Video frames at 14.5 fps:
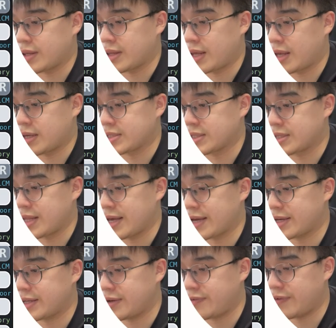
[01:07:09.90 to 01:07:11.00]
there's a
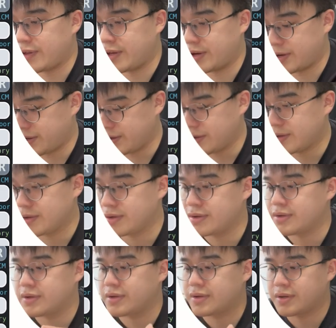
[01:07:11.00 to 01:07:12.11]
negative here,
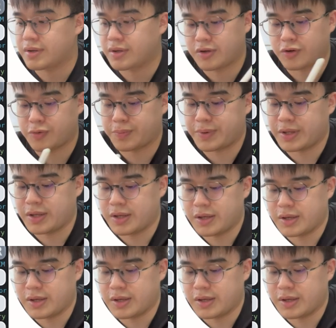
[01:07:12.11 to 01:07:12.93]
it will be